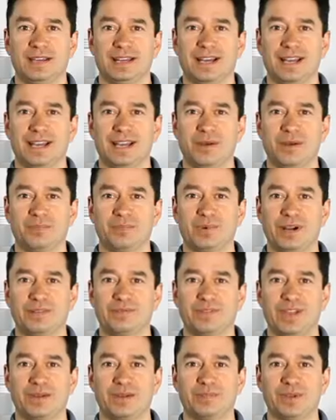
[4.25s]
Hi, I'm
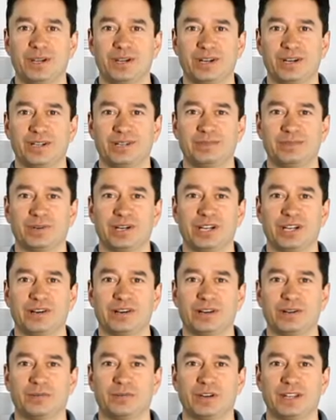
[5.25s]
Brent Van Buren. We're
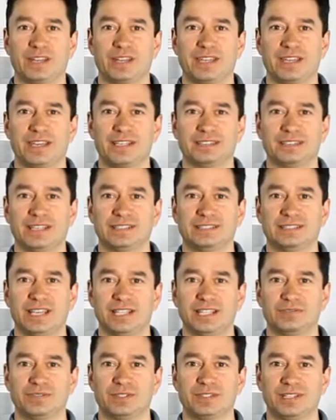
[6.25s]
here at one of the ESS
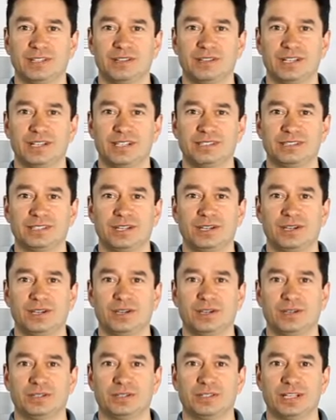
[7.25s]
test facilities.
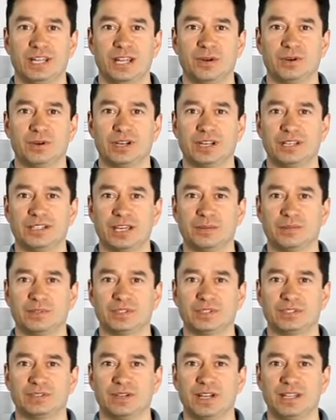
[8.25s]
Today we're going to
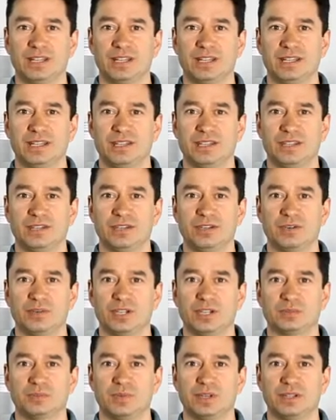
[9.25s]
demonstrate the
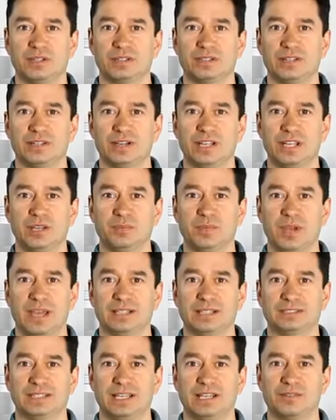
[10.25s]
U.S. Military
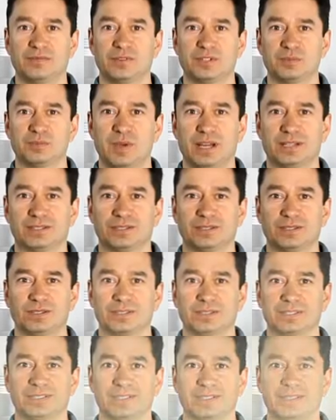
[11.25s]
Impact Standard for
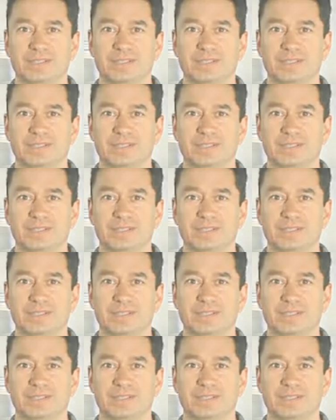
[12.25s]
Spectacles.